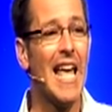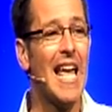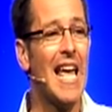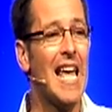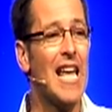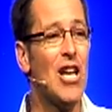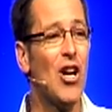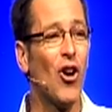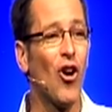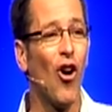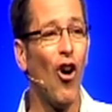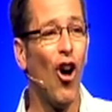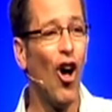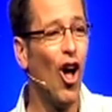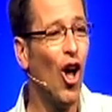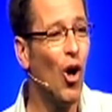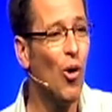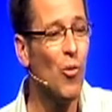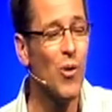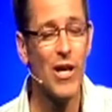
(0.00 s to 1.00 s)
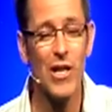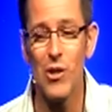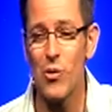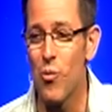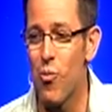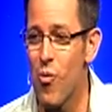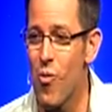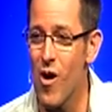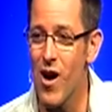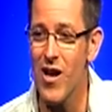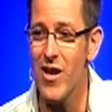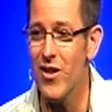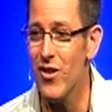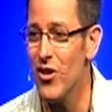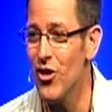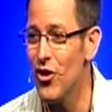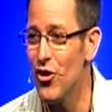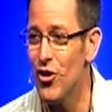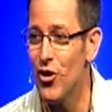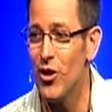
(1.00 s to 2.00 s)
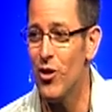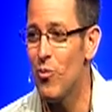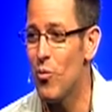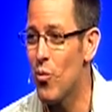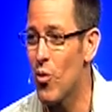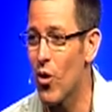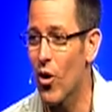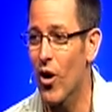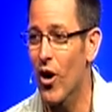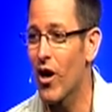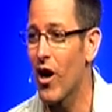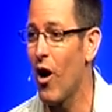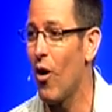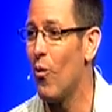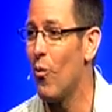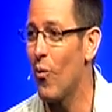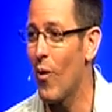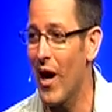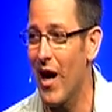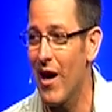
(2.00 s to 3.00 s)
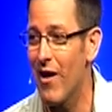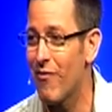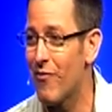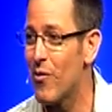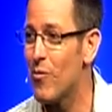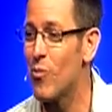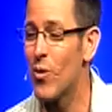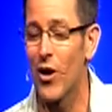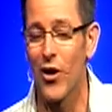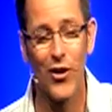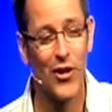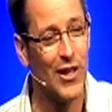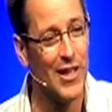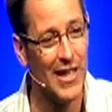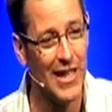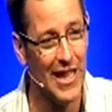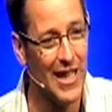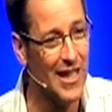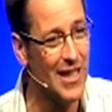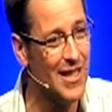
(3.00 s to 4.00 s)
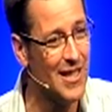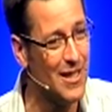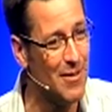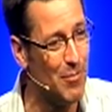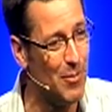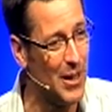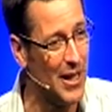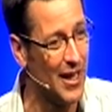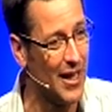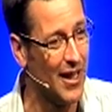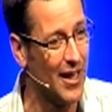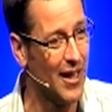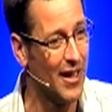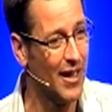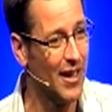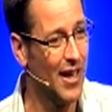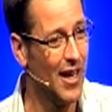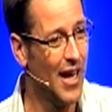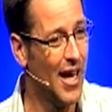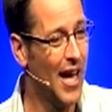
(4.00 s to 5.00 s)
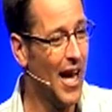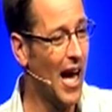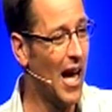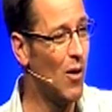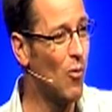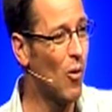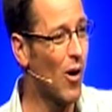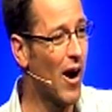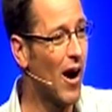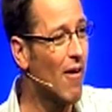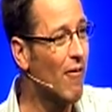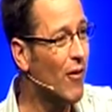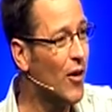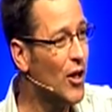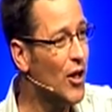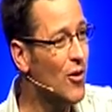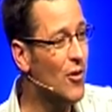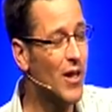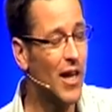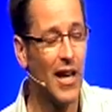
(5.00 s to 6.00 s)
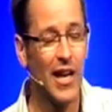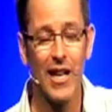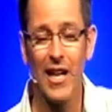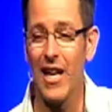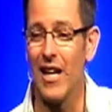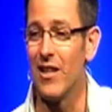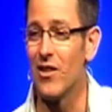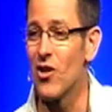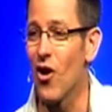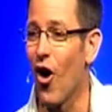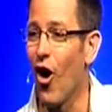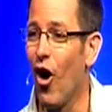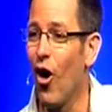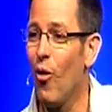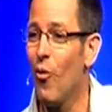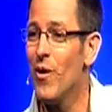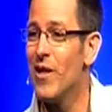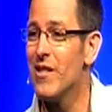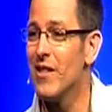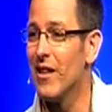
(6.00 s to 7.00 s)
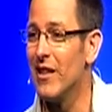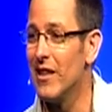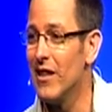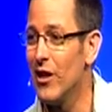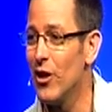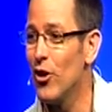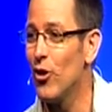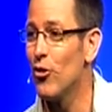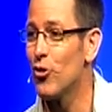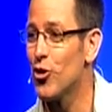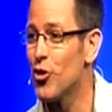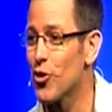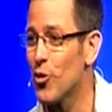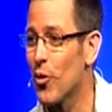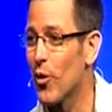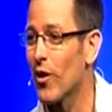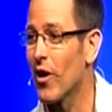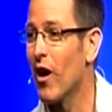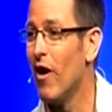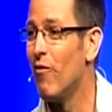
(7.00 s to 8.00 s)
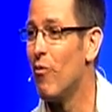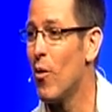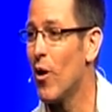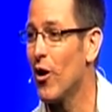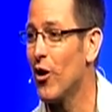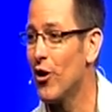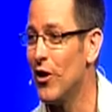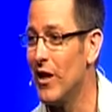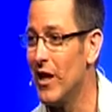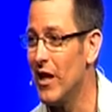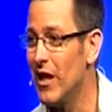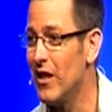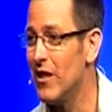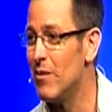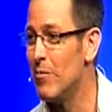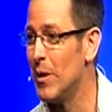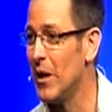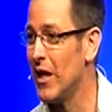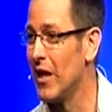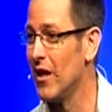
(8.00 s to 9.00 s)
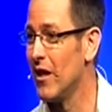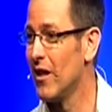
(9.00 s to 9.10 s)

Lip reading: you're always one good work away from where you need to be. And wherever you get, it's always a little short of where you need to be.